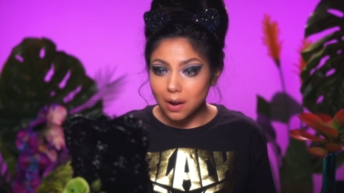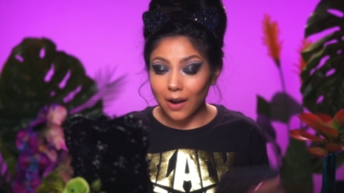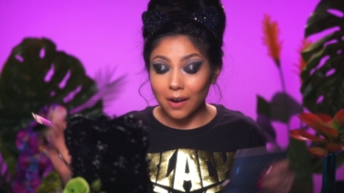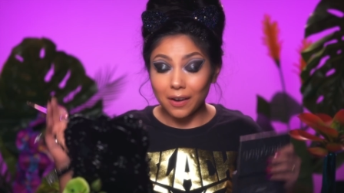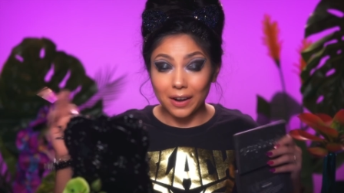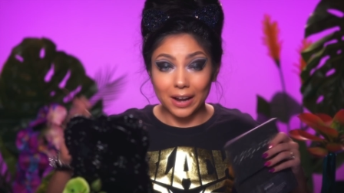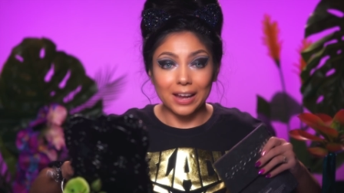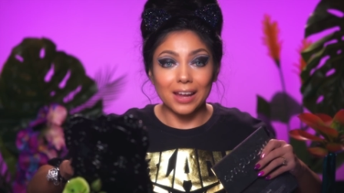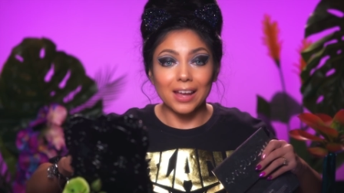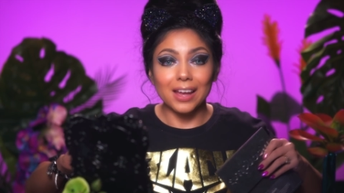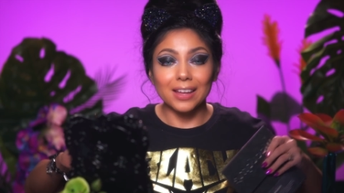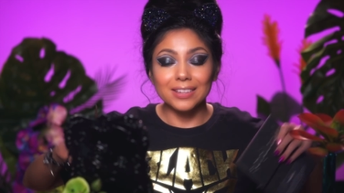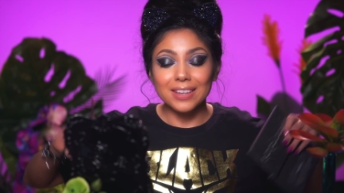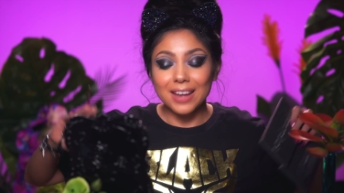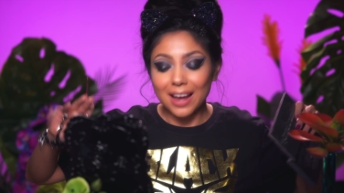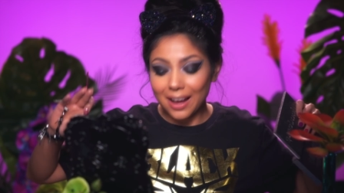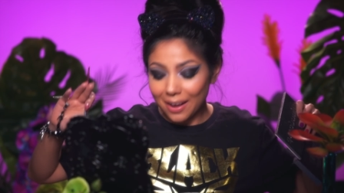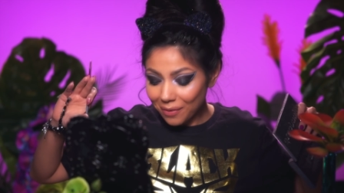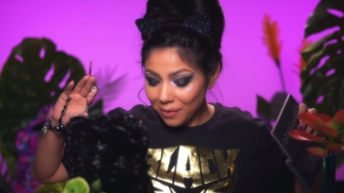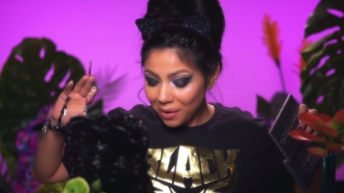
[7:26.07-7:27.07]
All right,
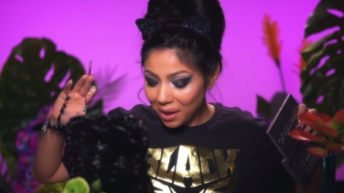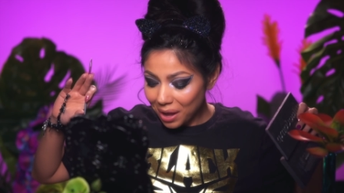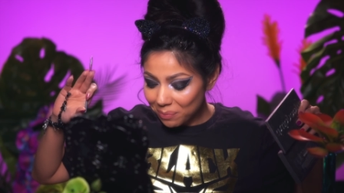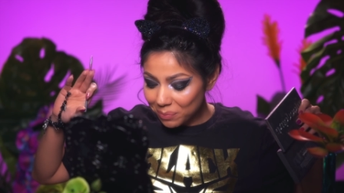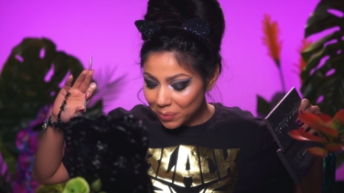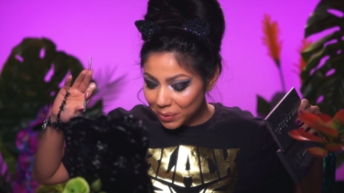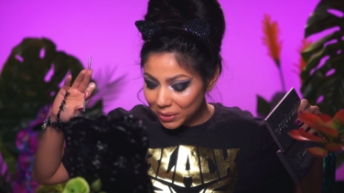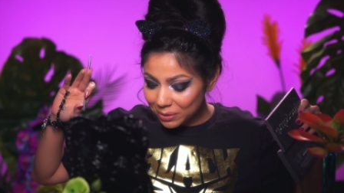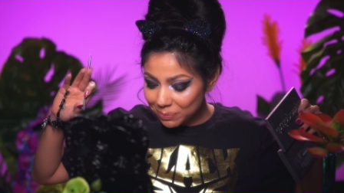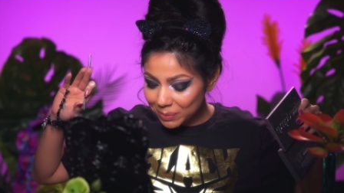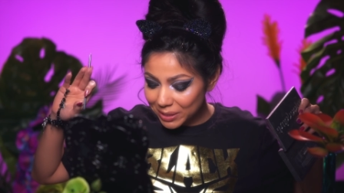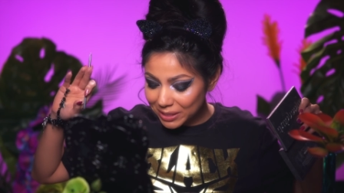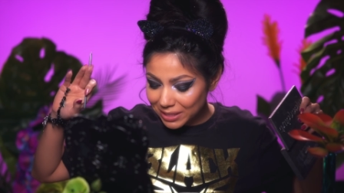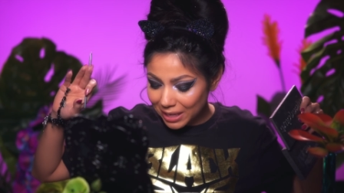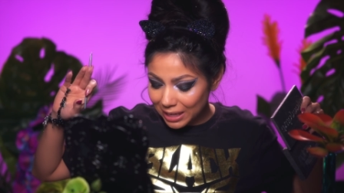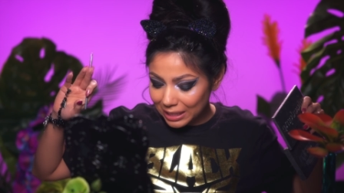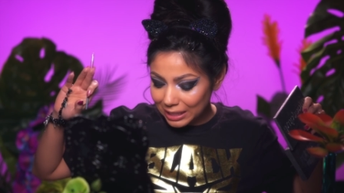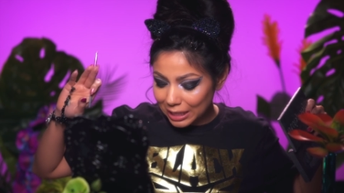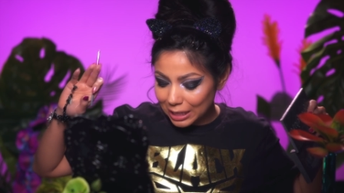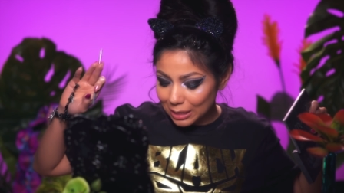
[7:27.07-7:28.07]
now I'm going to be
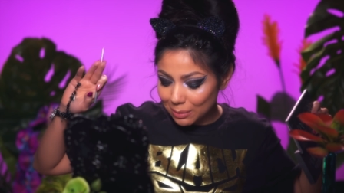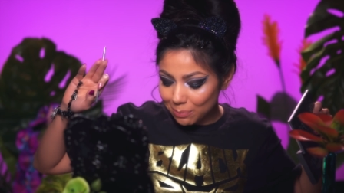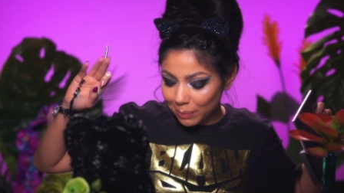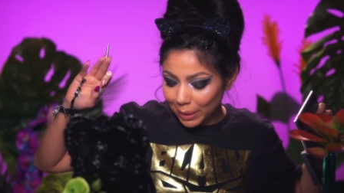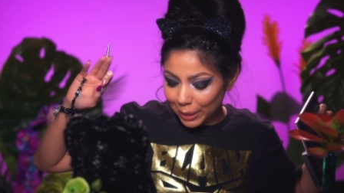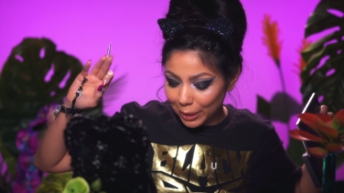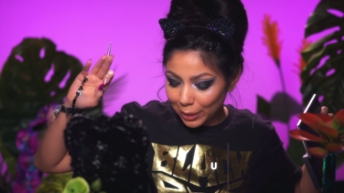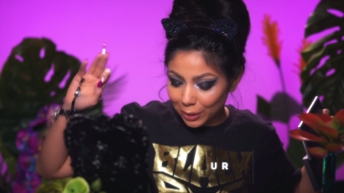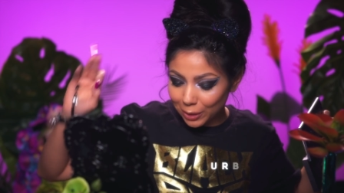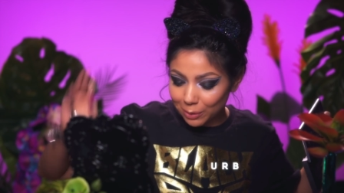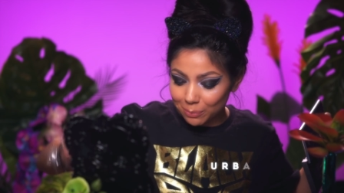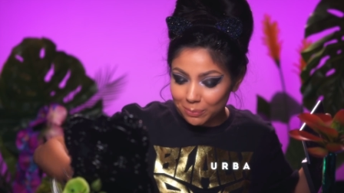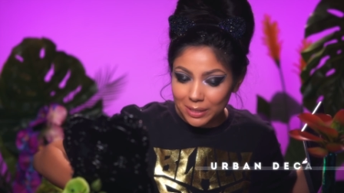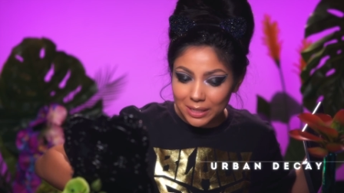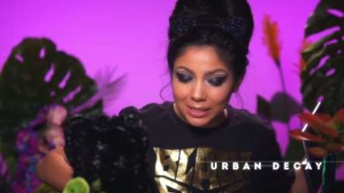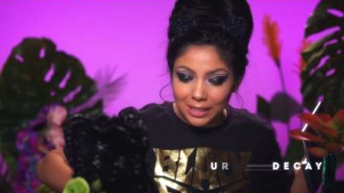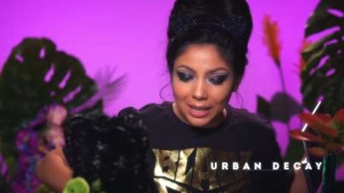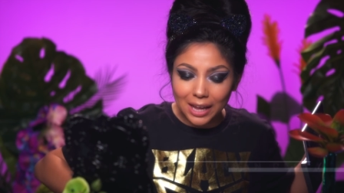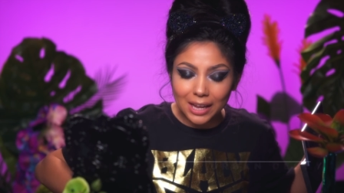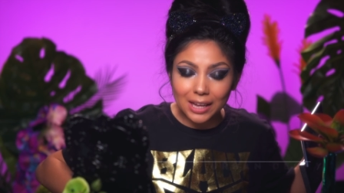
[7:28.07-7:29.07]
taking my Urban
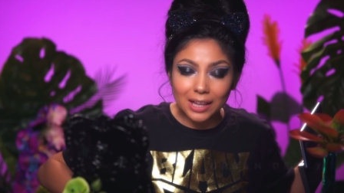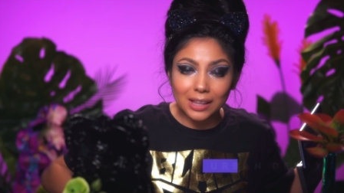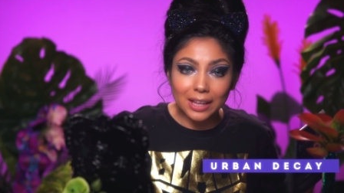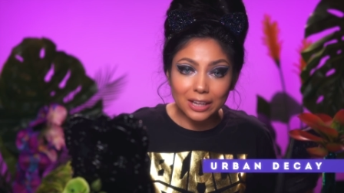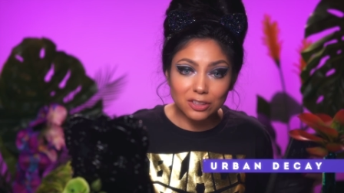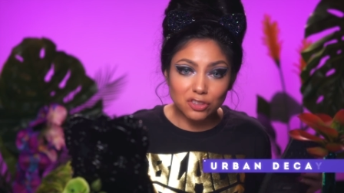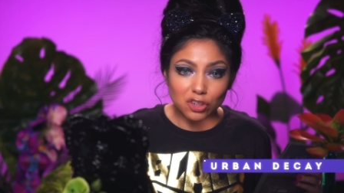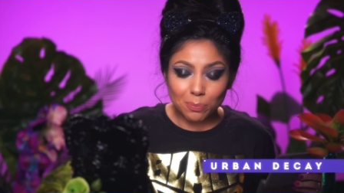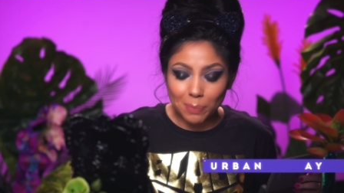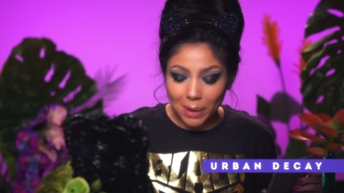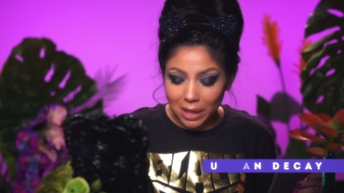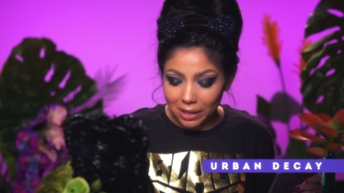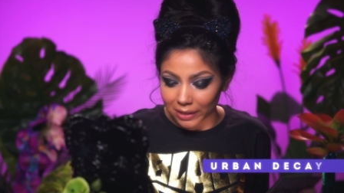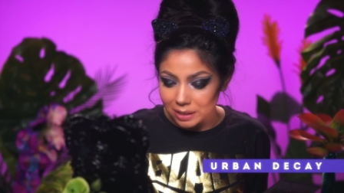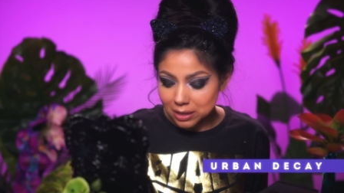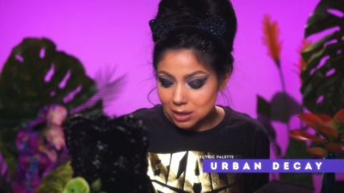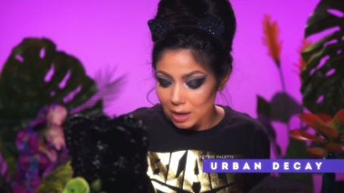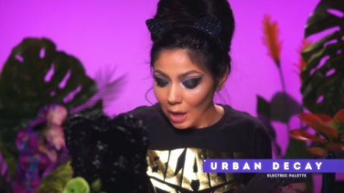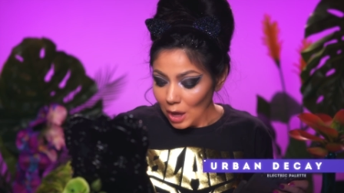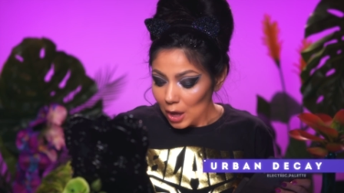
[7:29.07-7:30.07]
Decay Electric
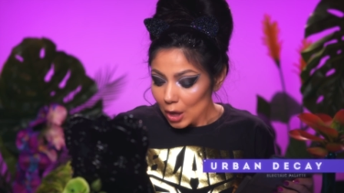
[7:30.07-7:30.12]
Palette,